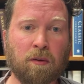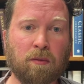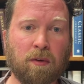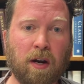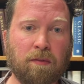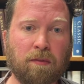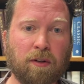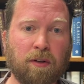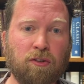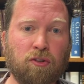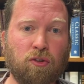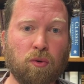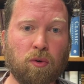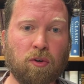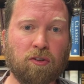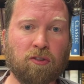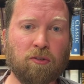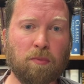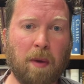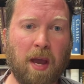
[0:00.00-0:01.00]
Reverend
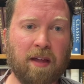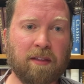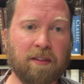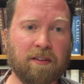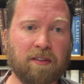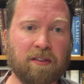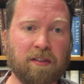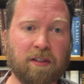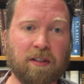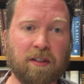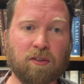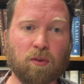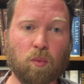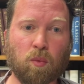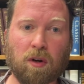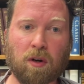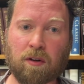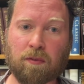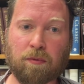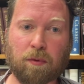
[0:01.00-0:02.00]
George Matheson is a
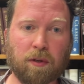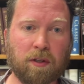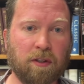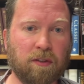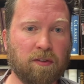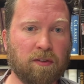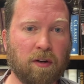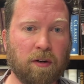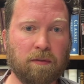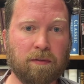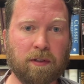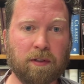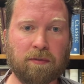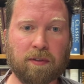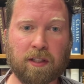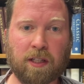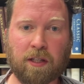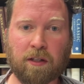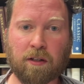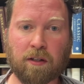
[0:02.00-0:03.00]
wonderful
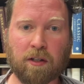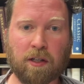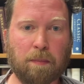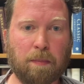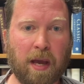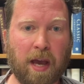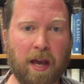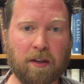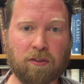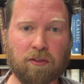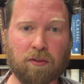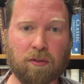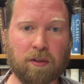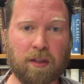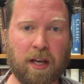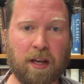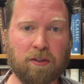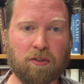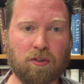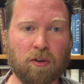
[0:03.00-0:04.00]
conservative leader. He
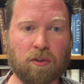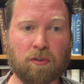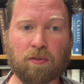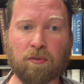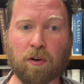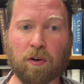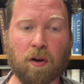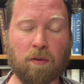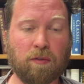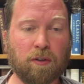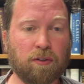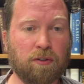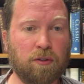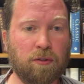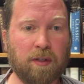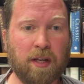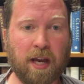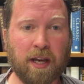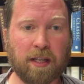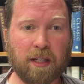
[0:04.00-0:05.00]
pastored that church for over
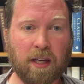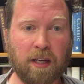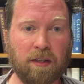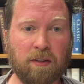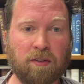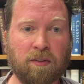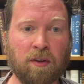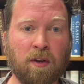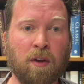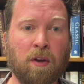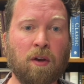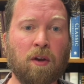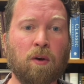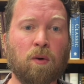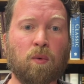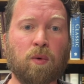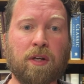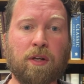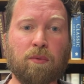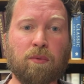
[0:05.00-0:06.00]
2 decades.
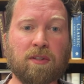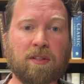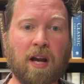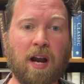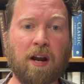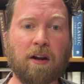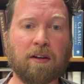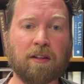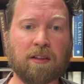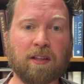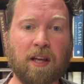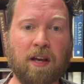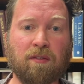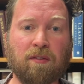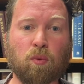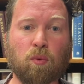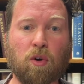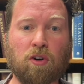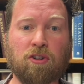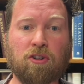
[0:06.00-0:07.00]
When he retired and
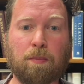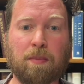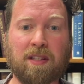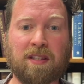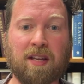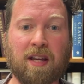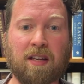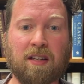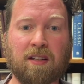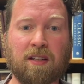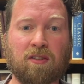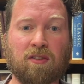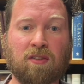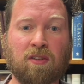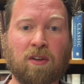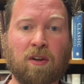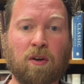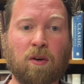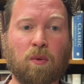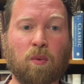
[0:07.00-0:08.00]
left, worship
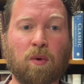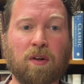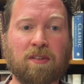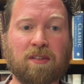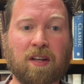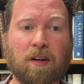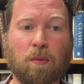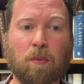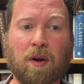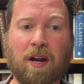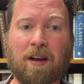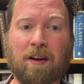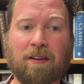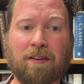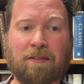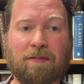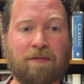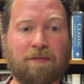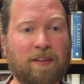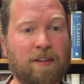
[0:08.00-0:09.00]
attendance was at
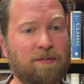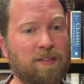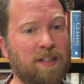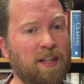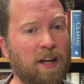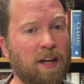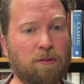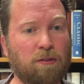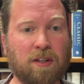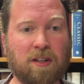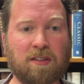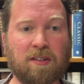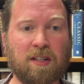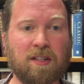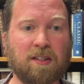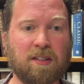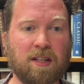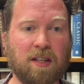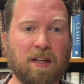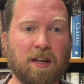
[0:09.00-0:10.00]
around 1,500 to
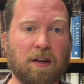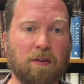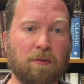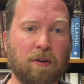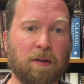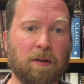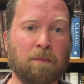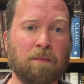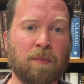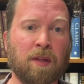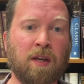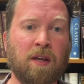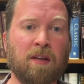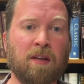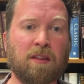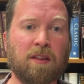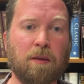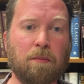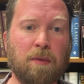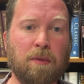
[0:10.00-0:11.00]
1,600.
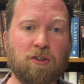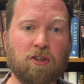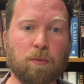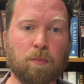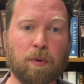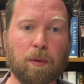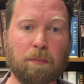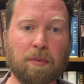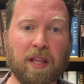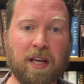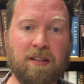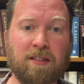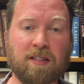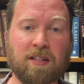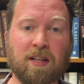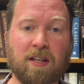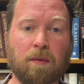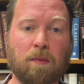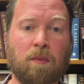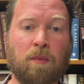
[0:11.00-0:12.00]
The bishop
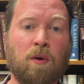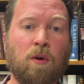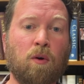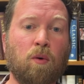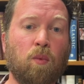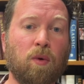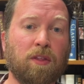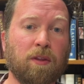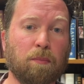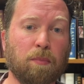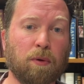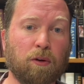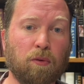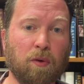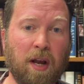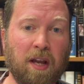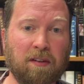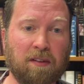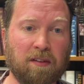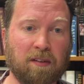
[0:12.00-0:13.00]
replaced him with a
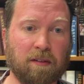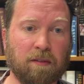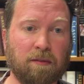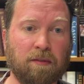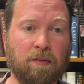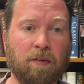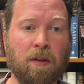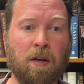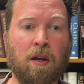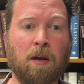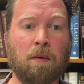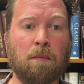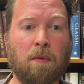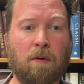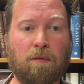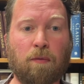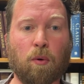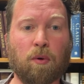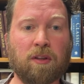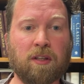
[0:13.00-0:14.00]
progressive.
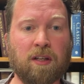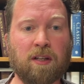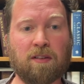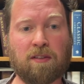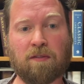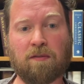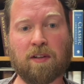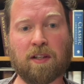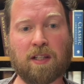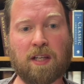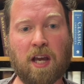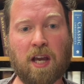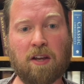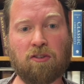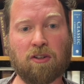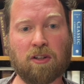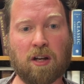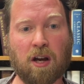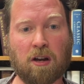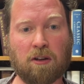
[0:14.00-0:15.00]
Before the
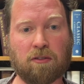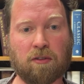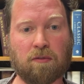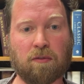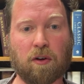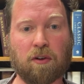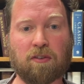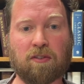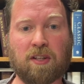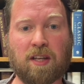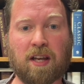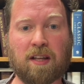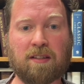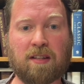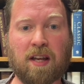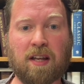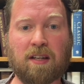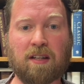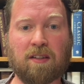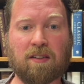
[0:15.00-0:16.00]
disaffiliation controversy,
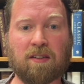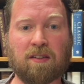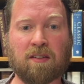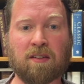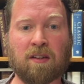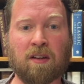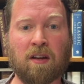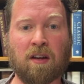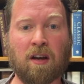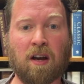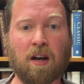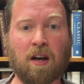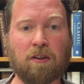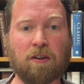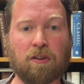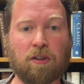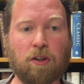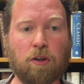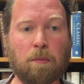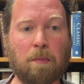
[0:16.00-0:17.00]
attendance
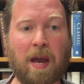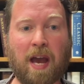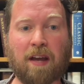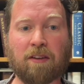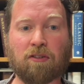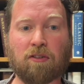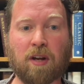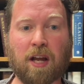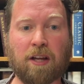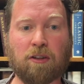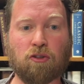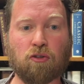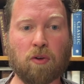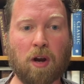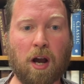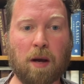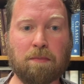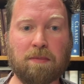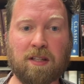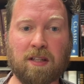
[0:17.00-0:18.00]
under the new pastor had
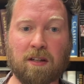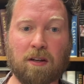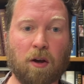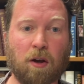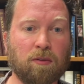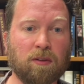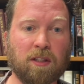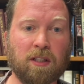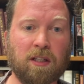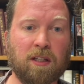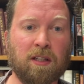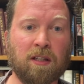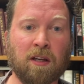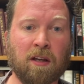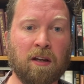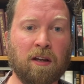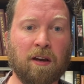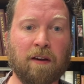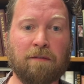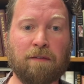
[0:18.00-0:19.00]
dropped in only
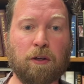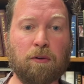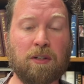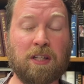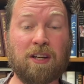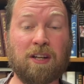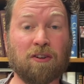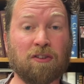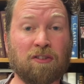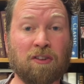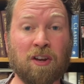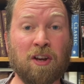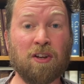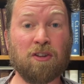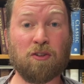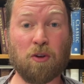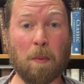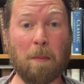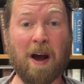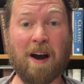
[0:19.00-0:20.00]
a few years
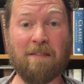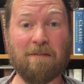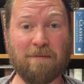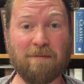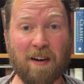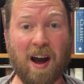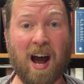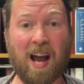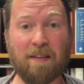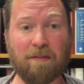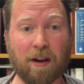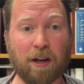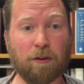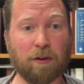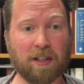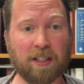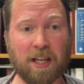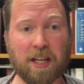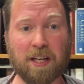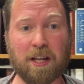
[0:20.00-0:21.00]
to about
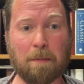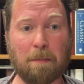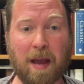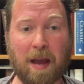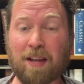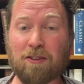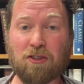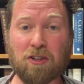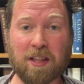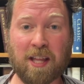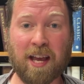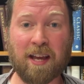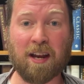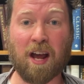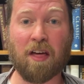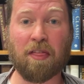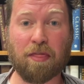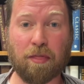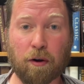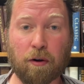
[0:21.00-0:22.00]
500. Can you imagine that?
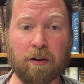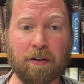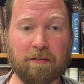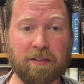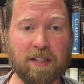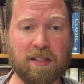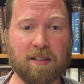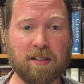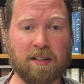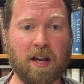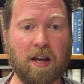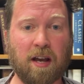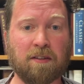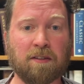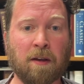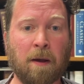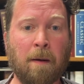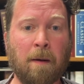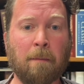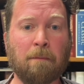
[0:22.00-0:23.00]
A third of its
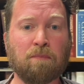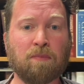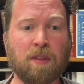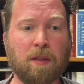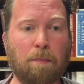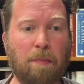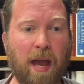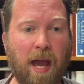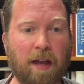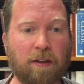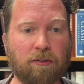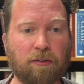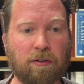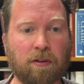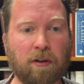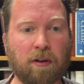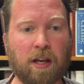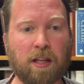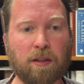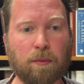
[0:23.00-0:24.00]
size. The
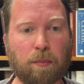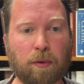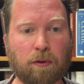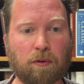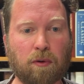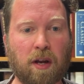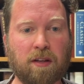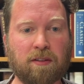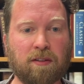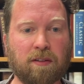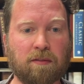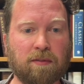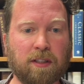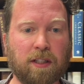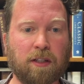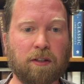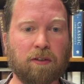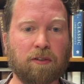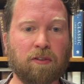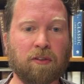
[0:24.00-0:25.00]
pastor and the progressive
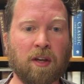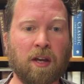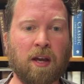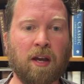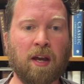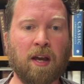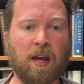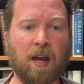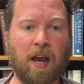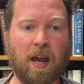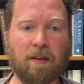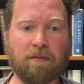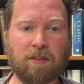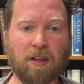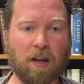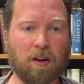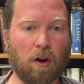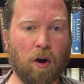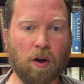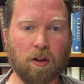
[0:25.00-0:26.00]
leaders have
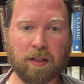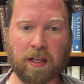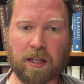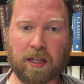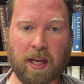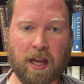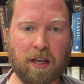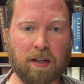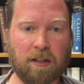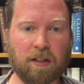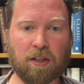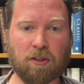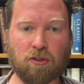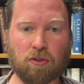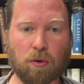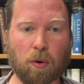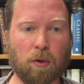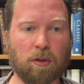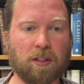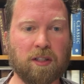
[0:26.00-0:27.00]
done all they can to
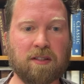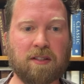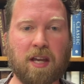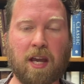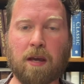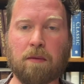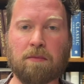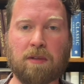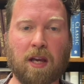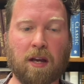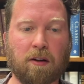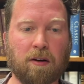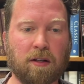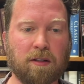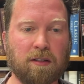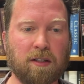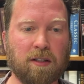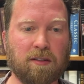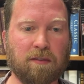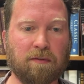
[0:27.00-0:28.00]
control and tamp down
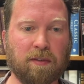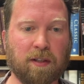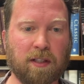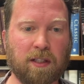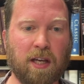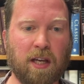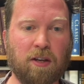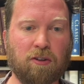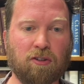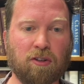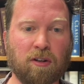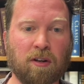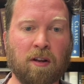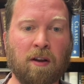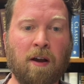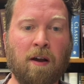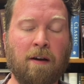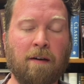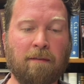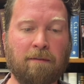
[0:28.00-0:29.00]
on disaffiliation.
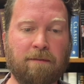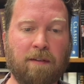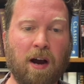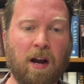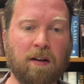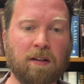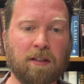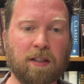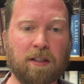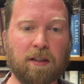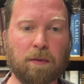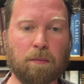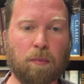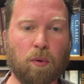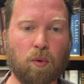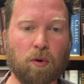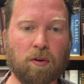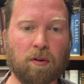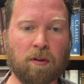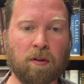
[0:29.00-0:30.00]
Finally, the
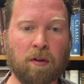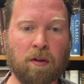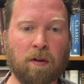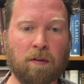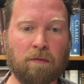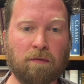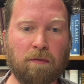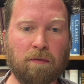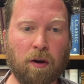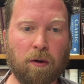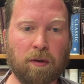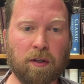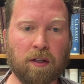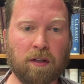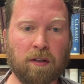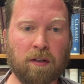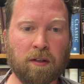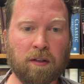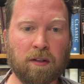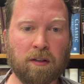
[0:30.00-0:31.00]
board
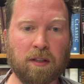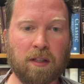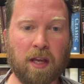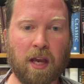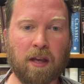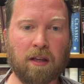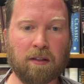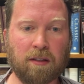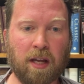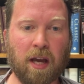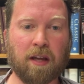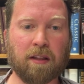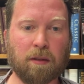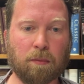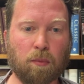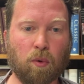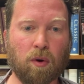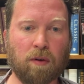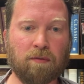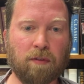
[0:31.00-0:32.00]
voted
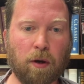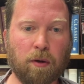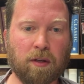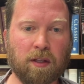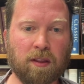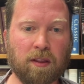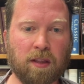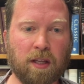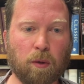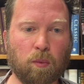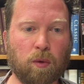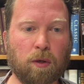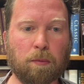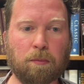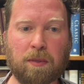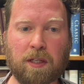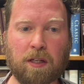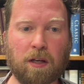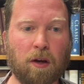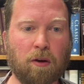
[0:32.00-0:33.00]
there will
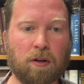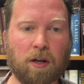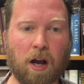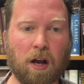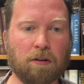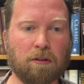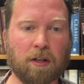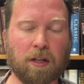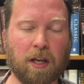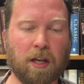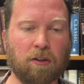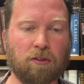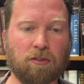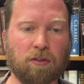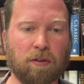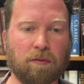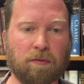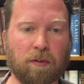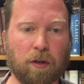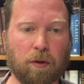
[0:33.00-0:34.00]
be no
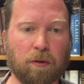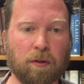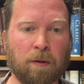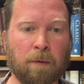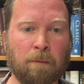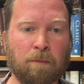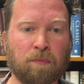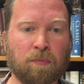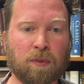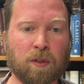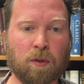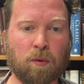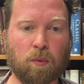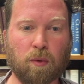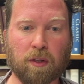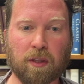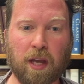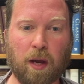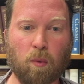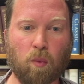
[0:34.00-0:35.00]
congregational vote.
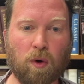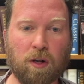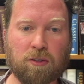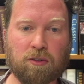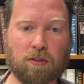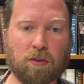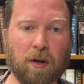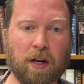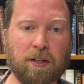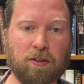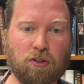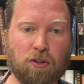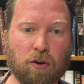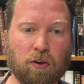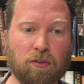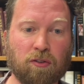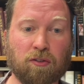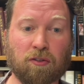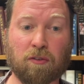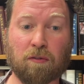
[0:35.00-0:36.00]
Will that once great
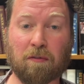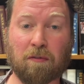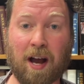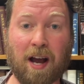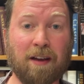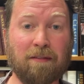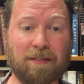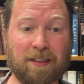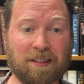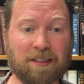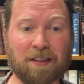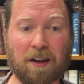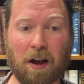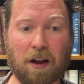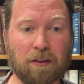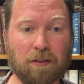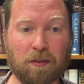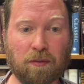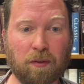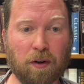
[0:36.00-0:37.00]
church survive this
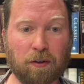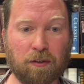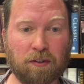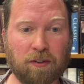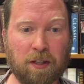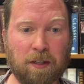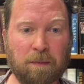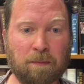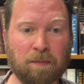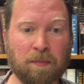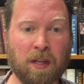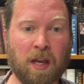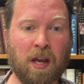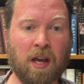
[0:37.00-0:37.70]
controversy?